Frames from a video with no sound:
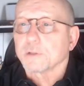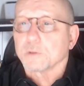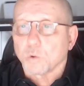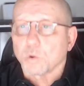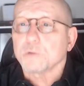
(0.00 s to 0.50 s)
the
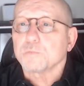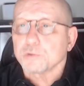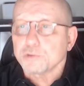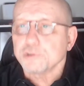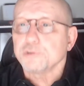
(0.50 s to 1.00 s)
Lord
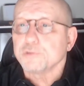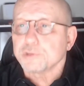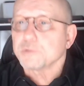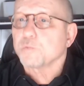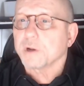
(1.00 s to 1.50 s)
will
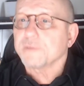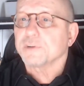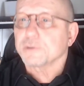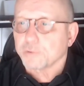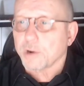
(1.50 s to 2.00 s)
choose in one
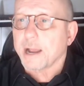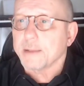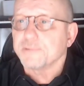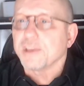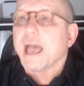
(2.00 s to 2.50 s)
of your
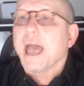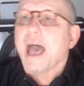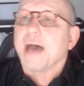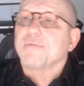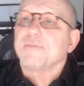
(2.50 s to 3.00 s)
tribes,
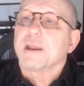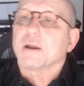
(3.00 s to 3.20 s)
and